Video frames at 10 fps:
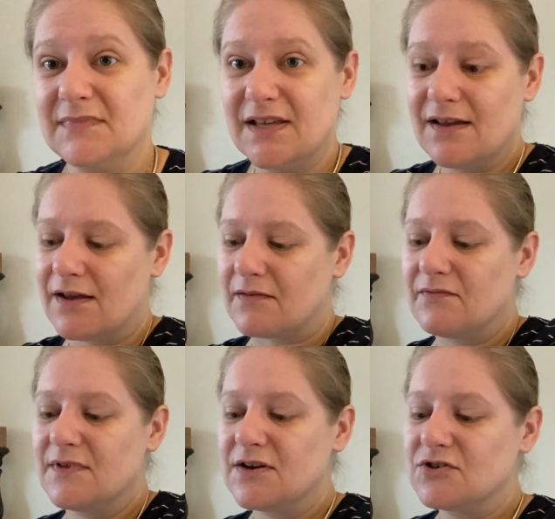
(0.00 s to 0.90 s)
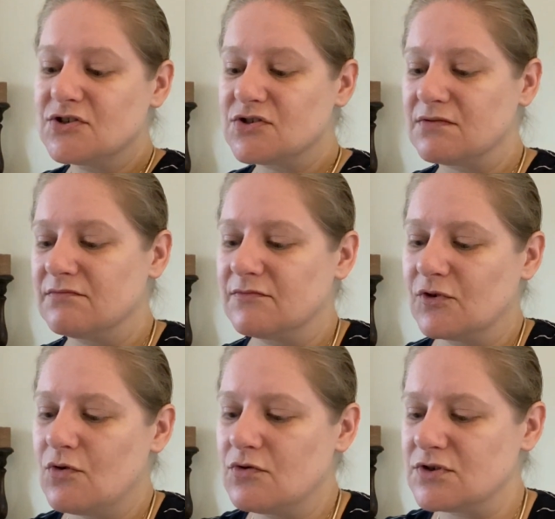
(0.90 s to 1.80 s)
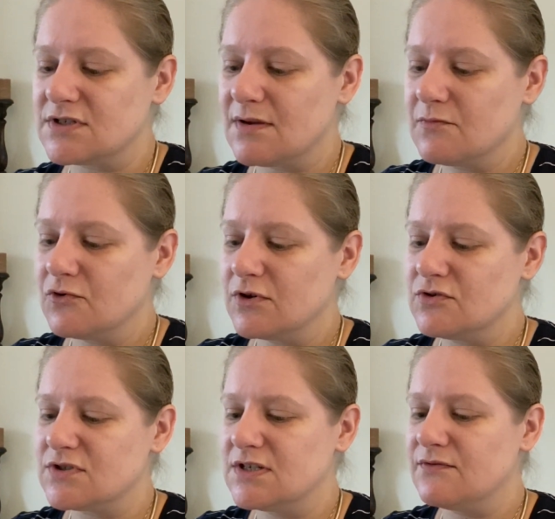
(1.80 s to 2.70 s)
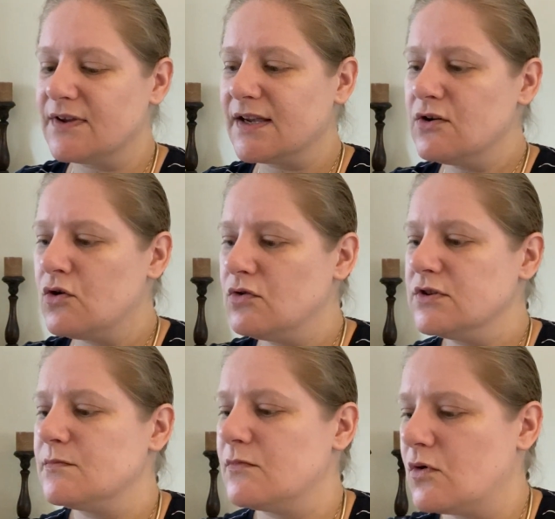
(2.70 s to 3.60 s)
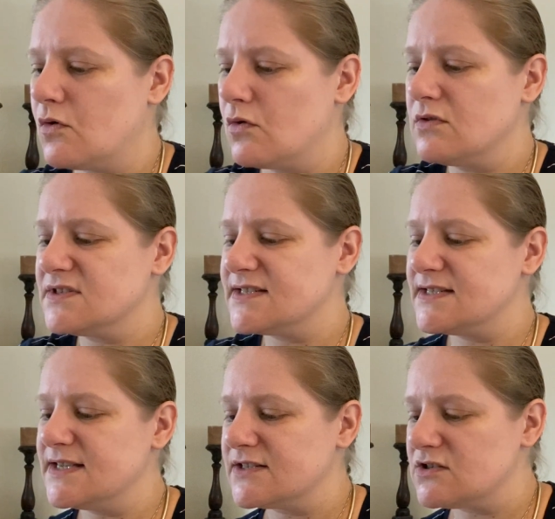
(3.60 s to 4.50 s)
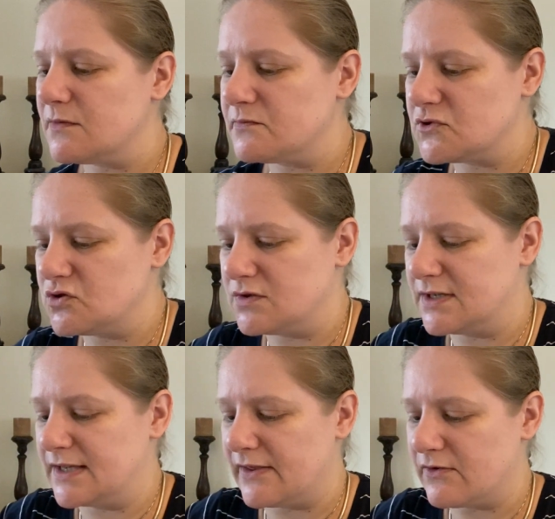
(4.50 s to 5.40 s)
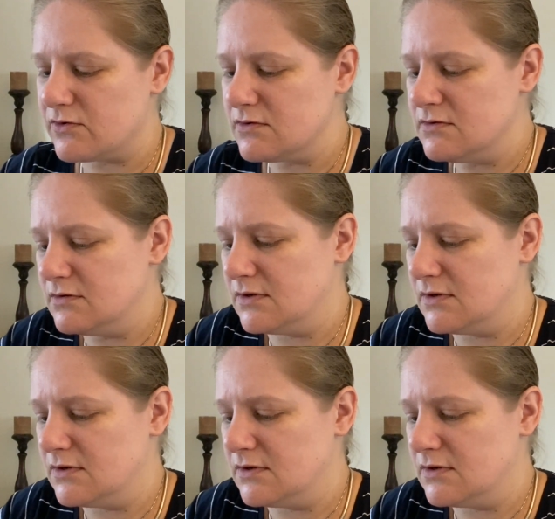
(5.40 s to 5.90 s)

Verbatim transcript: yeah, they're just gorgeous. I'm going to see if I can hold them all 6 up together.